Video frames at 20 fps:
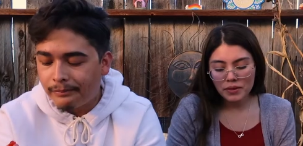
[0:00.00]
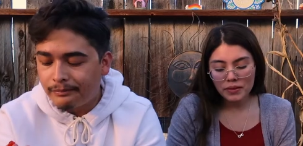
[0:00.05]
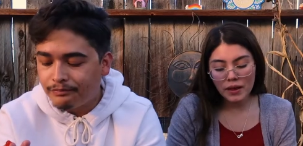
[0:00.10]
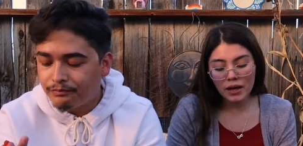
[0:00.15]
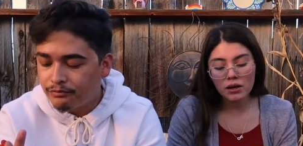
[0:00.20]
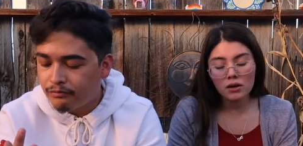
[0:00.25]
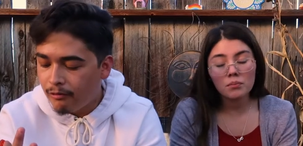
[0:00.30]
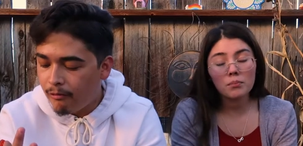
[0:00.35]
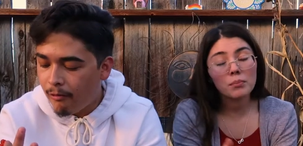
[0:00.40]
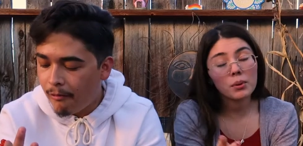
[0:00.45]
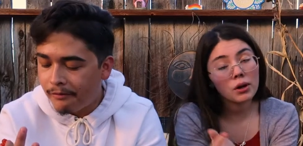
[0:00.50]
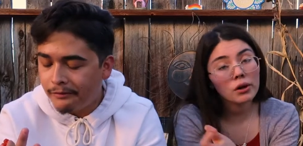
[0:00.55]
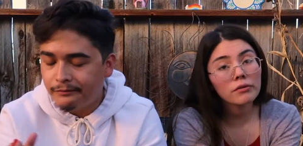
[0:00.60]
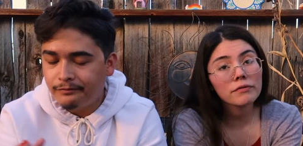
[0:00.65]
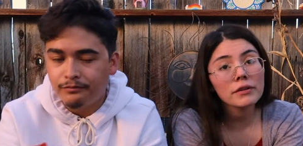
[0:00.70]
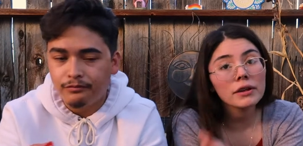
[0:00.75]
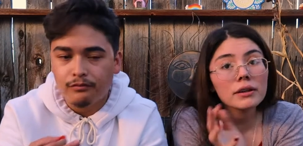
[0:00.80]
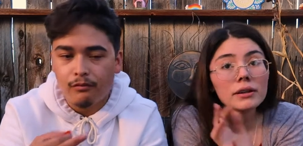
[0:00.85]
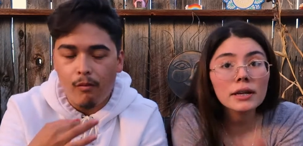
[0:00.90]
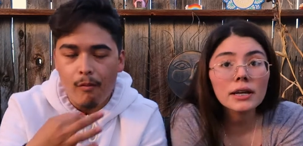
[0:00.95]
Speaker 1: They're
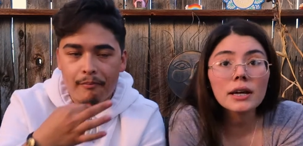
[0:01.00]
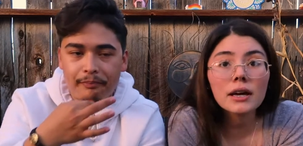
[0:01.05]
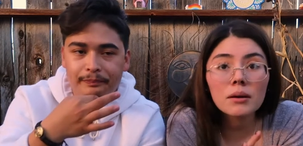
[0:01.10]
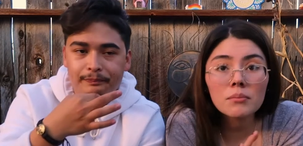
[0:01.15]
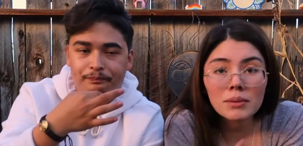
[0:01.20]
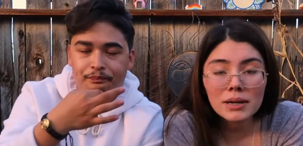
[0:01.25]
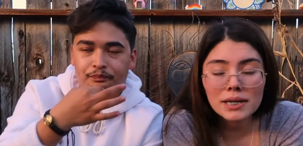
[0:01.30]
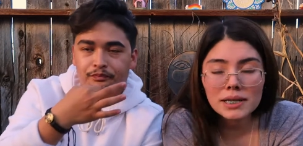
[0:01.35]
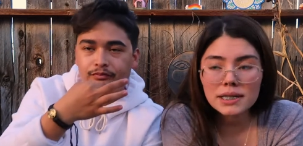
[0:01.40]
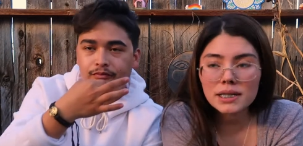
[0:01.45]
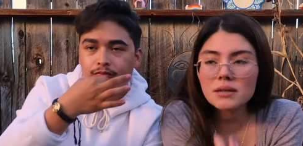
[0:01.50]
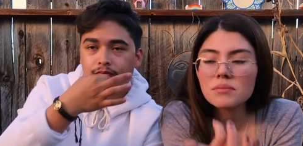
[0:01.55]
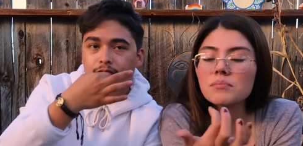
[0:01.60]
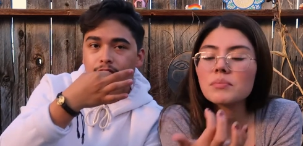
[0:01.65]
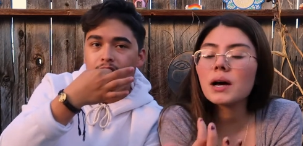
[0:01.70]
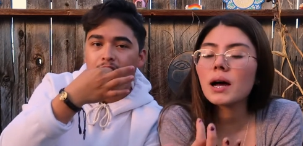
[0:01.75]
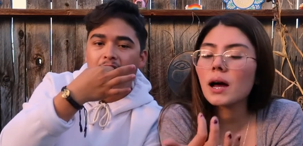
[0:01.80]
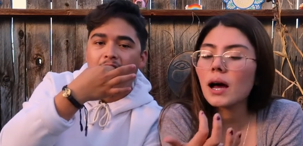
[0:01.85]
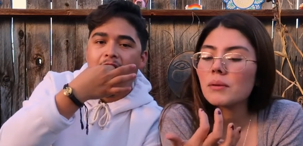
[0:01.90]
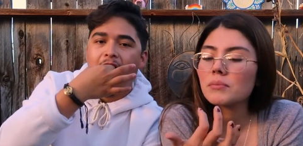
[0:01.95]
perfectly amazing,
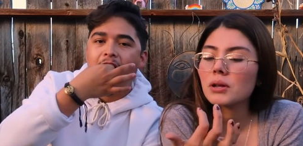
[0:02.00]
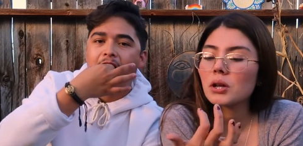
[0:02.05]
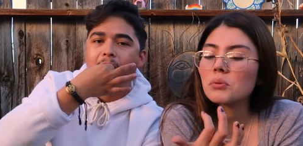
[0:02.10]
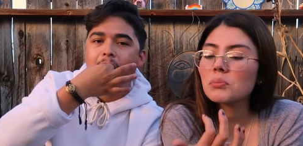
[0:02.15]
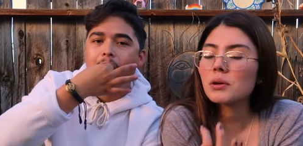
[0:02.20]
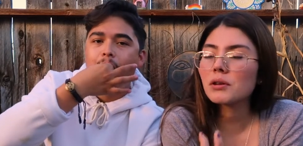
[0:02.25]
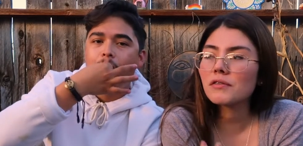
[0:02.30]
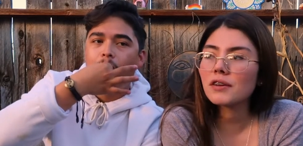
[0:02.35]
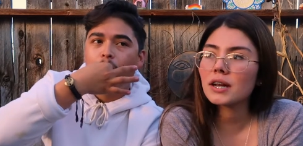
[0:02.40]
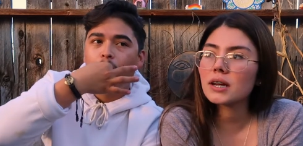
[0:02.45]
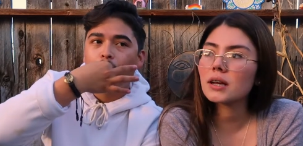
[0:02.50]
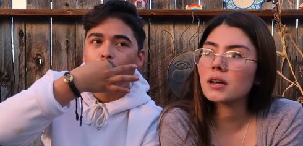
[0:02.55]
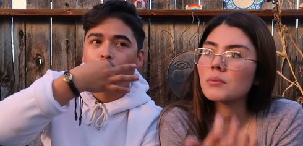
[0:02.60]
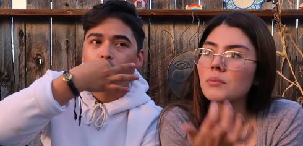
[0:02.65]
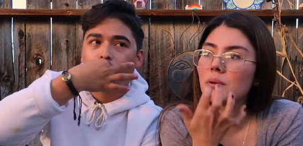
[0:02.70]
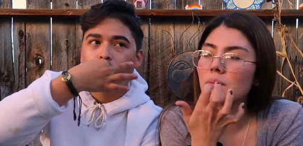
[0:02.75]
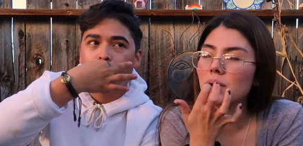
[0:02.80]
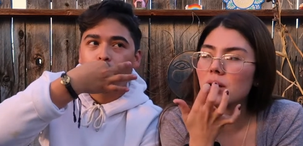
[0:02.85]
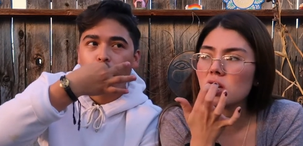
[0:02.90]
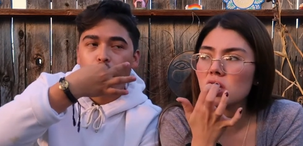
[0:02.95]
but I'm not a big fan of
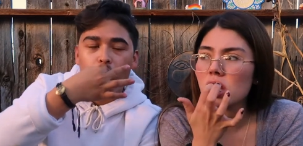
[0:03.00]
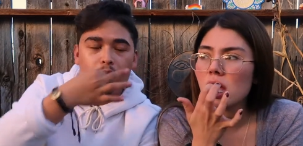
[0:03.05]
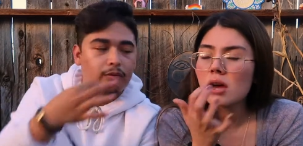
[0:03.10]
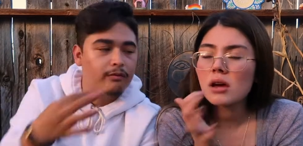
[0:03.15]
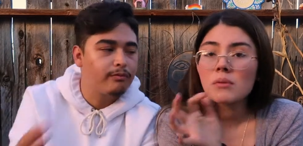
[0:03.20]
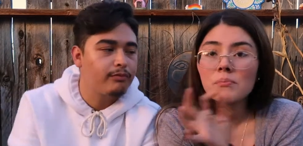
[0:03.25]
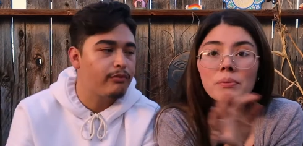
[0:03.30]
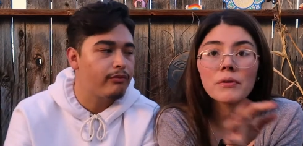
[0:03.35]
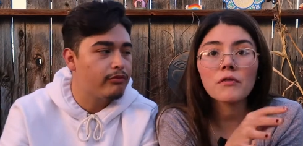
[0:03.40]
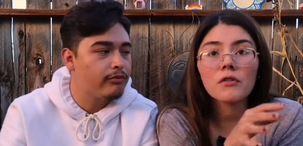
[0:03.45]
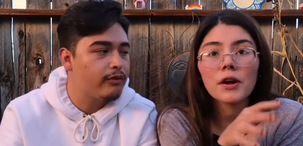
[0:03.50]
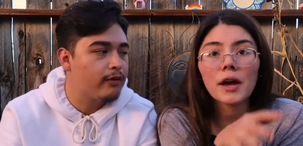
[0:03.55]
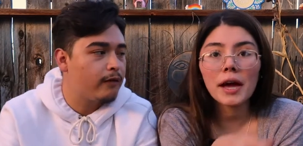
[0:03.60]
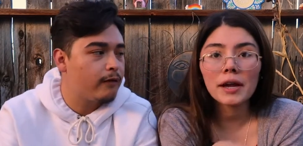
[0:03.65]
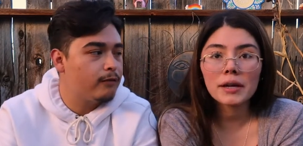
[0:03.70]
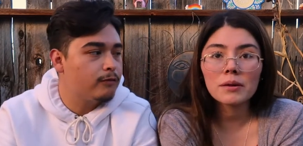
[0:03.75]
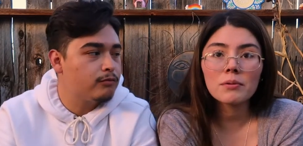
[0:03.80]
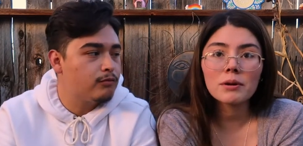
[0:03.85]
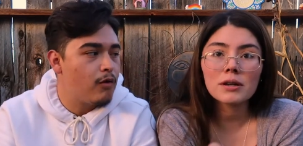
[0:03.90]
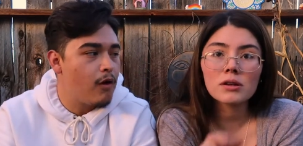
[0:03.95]
gummy bears. But for
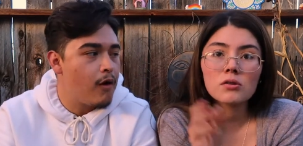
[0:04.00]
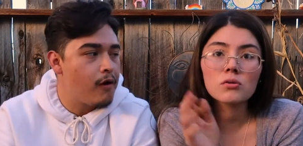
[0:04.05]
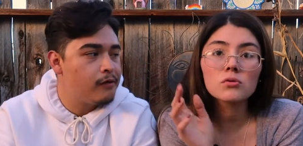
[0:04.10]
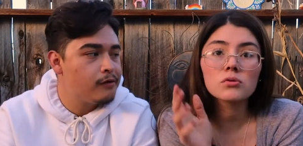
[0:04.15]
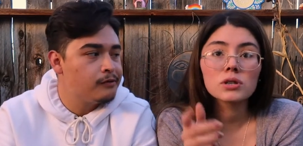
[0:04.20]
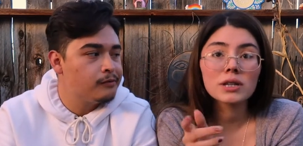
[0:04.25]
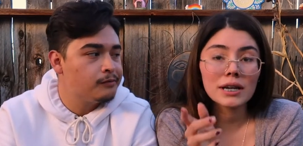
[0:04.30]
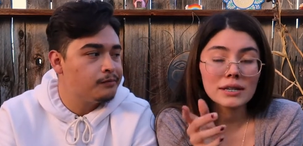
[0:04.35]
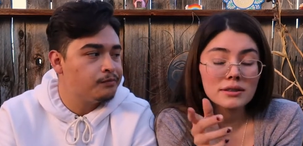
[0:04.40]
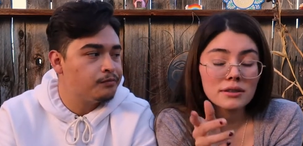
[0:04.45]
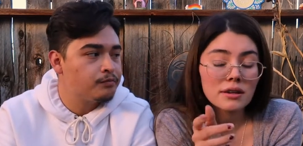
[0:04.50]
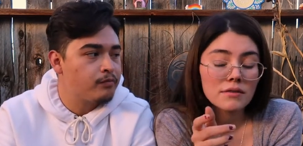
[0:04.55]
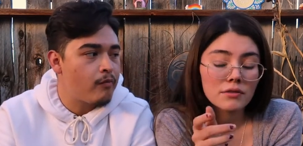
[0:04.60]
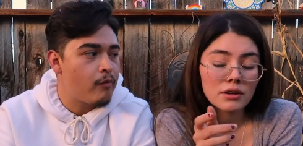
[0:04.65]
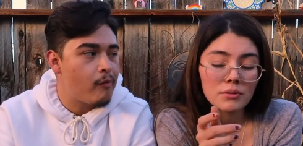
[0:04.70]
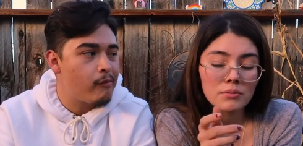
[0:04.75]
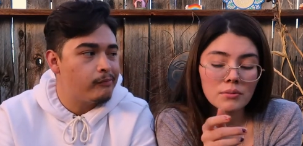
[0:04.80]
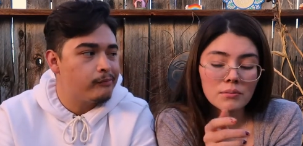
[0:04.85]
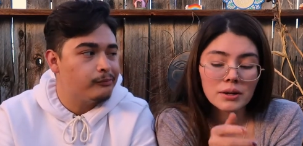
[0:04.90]
anybody who does love gummy